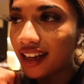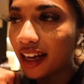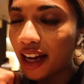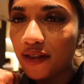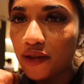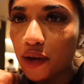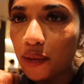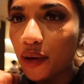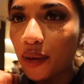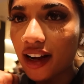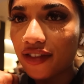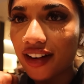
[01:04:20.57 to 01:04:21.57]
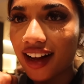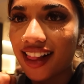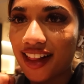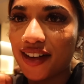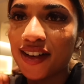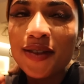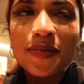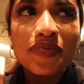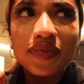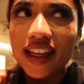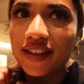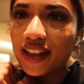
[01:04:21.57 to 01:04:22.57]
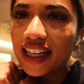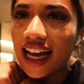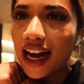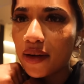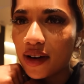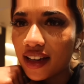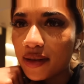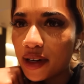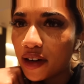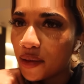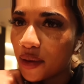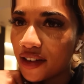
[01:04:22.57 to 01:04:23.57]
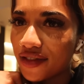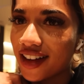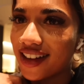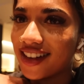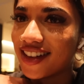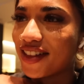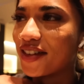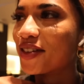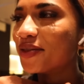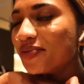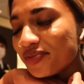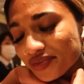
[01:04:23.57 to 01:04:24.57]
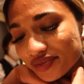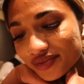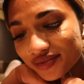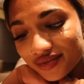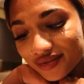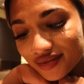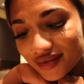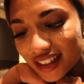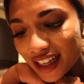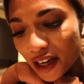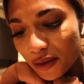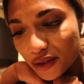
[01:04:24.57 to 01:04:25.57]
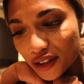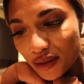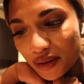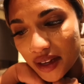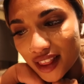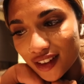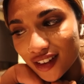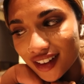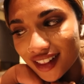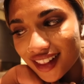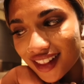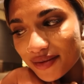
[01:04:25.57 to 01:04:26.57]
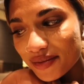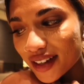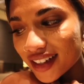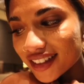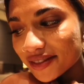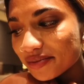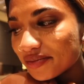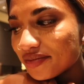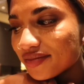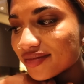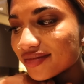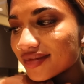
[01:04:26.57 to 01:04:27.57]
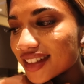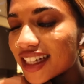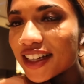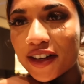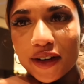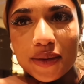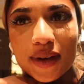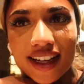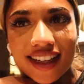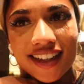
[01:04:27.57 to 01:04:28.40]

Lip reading: Like, I have no more Wi-Fi, so they have like an hour limit on Wi-Fi here, so. Yeah, I'm just with my thoughts, but in a good way.